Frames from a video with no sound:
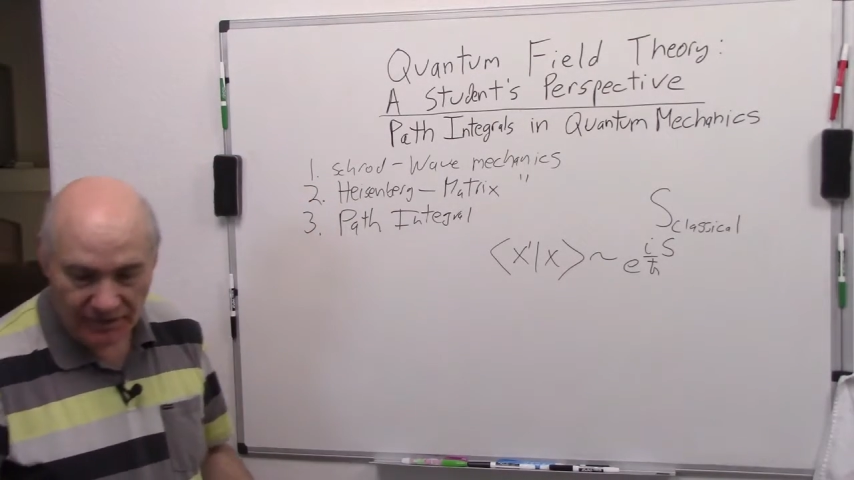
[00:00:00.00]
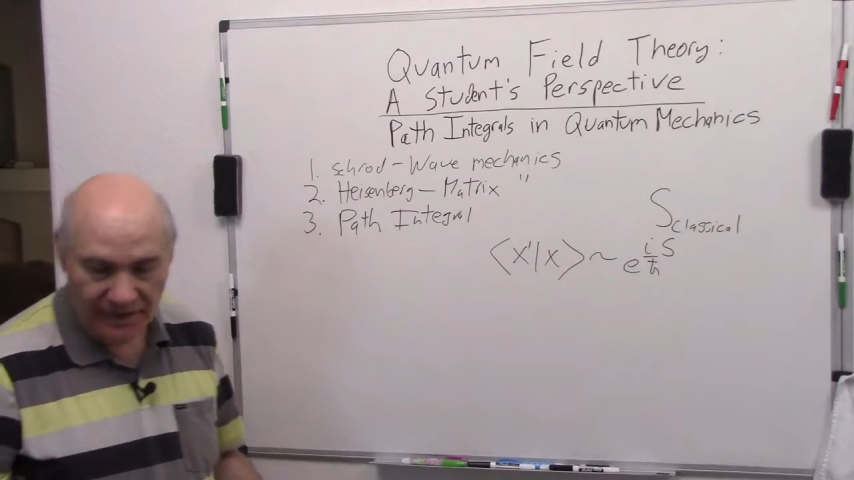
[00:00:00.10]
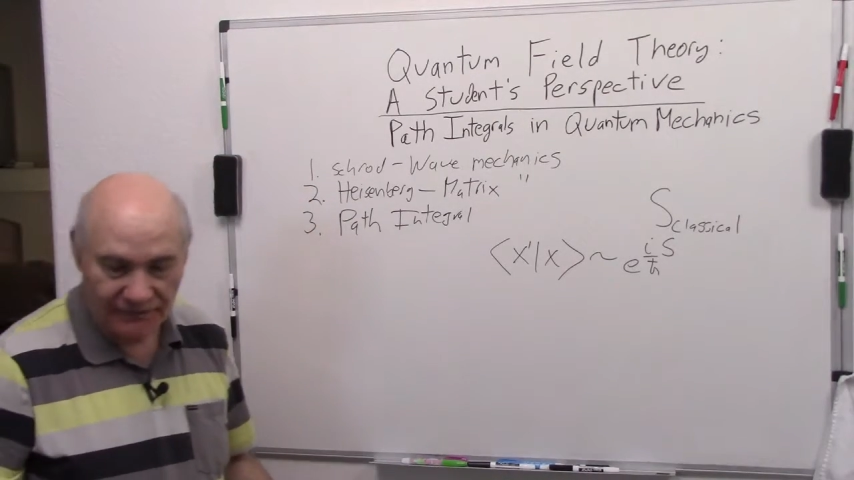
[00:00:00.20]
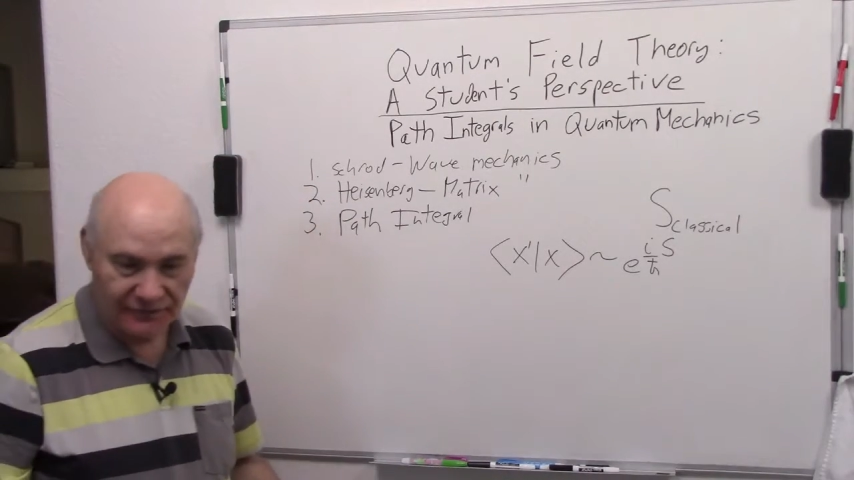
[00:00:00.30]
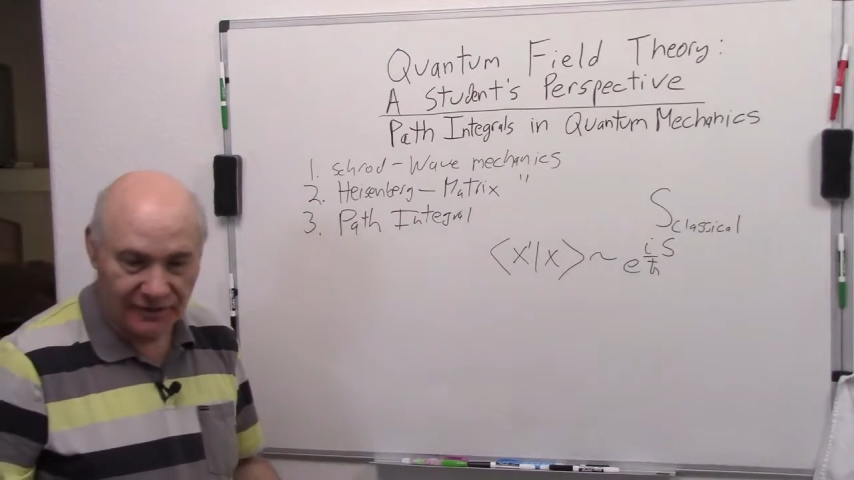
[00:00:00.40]

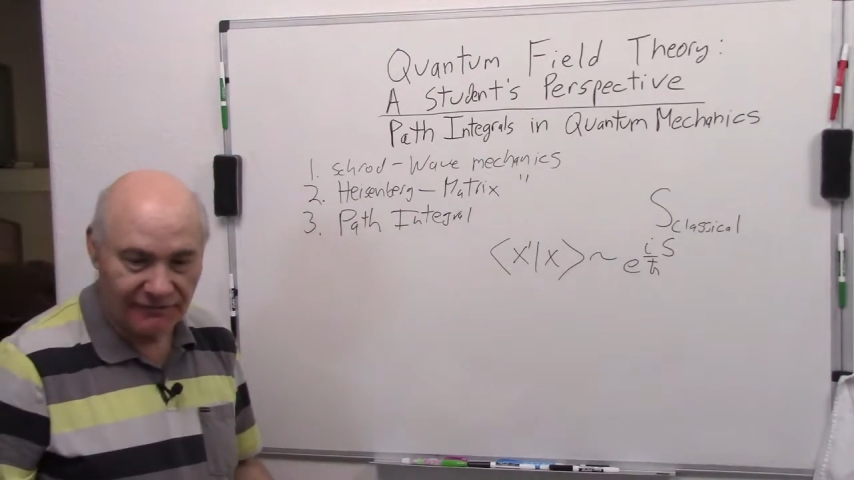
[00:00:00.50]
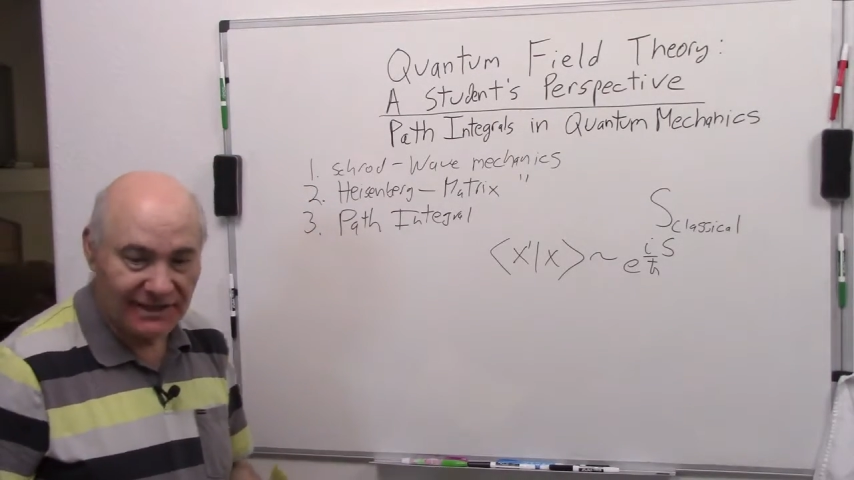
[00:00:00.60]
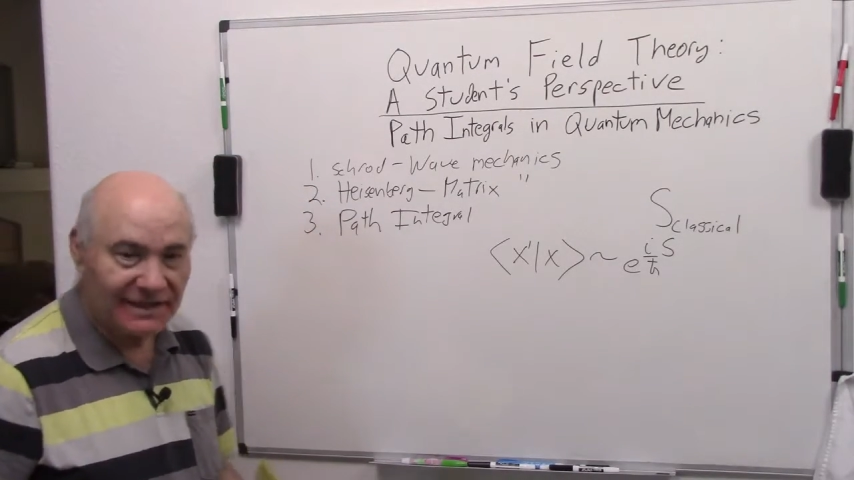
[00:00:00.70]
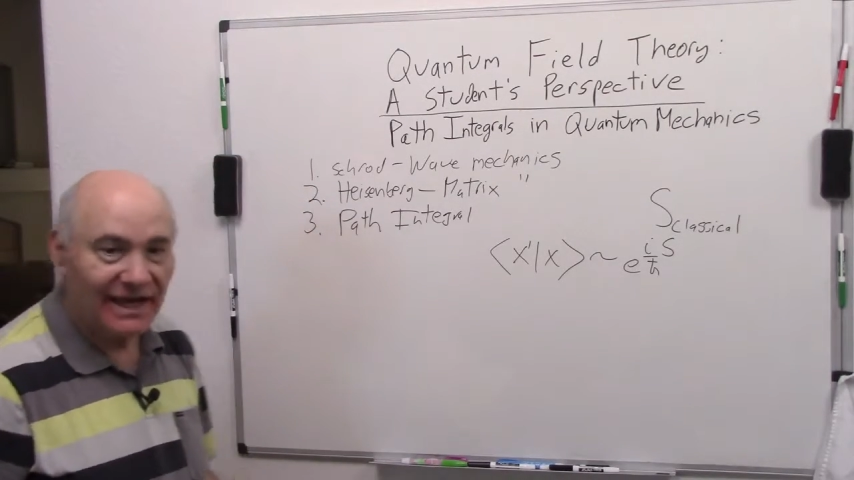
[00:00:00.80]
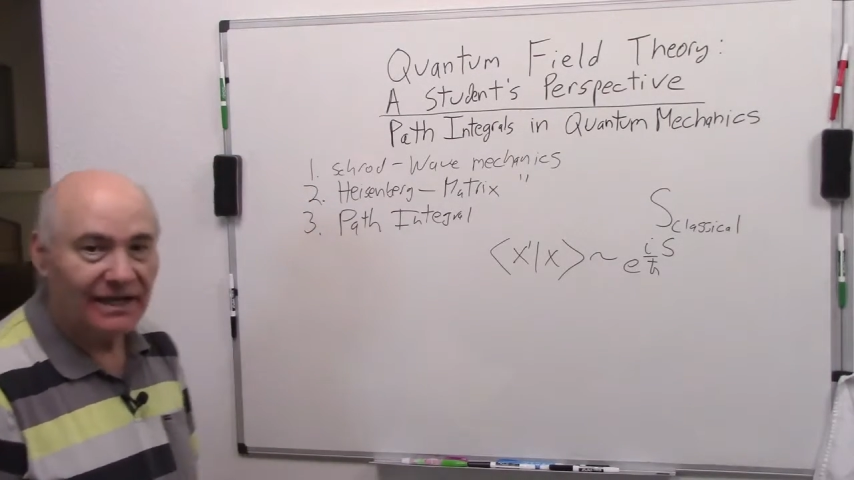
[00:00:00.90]
after he
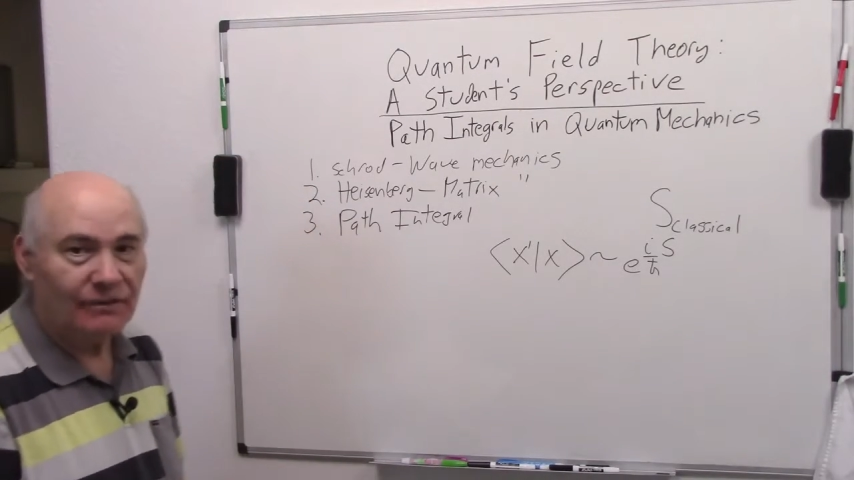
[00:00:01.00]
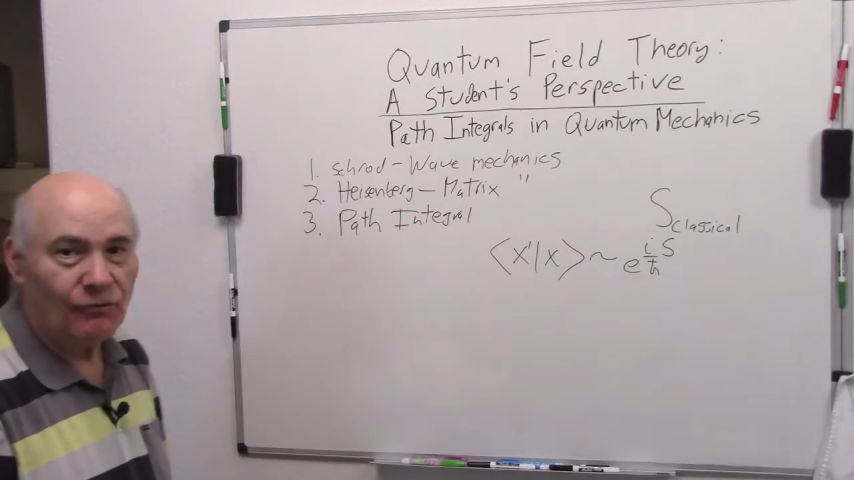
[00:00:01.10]
read that,